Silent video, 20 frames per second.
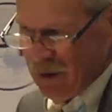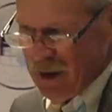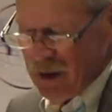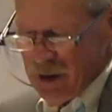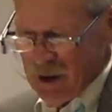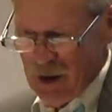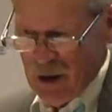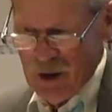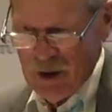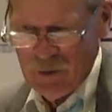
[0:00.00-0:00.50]

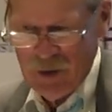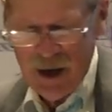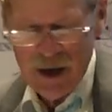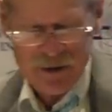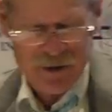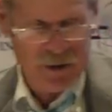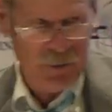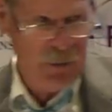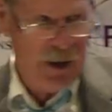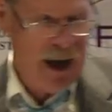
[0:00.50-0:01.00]

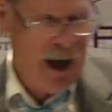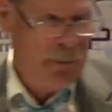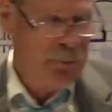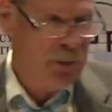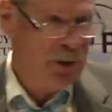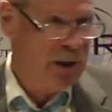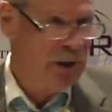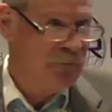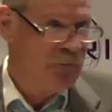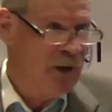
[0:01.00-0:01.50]
Yes, the
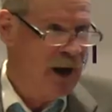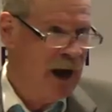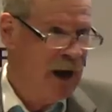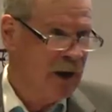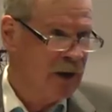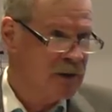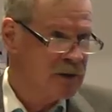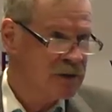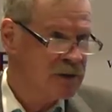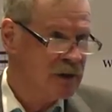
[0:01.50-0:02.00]
monopoly of
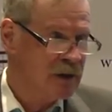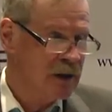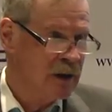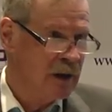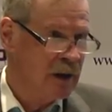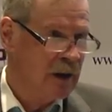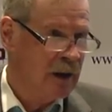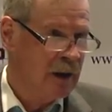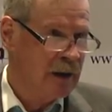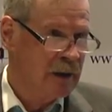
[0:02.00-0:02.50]
violence
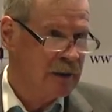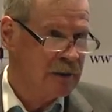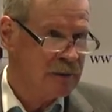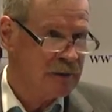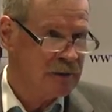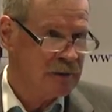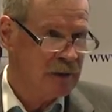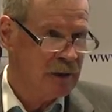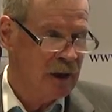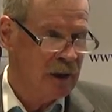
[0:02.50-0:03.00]

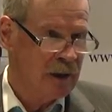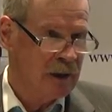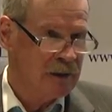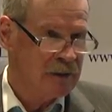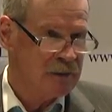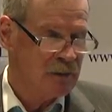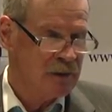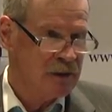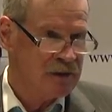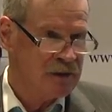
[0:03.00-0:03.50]
is
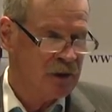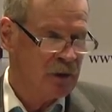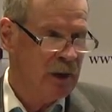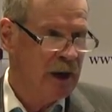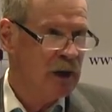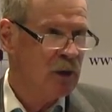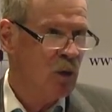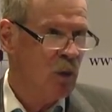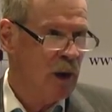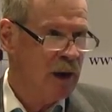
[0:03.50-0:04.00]
the
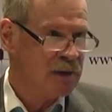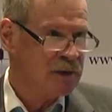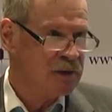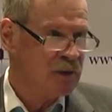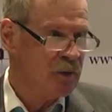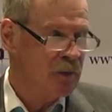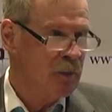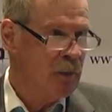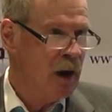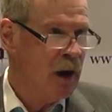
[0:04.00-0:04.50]
great quest
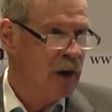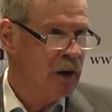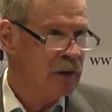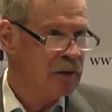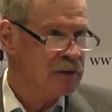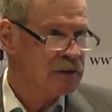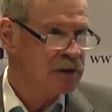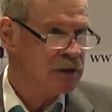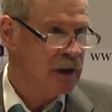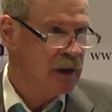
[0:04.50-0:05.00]
of the
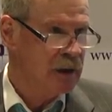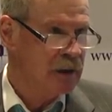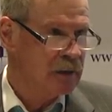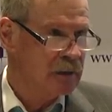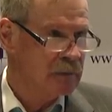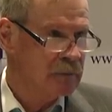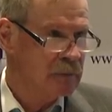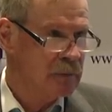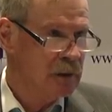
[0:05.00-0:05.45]
modern state.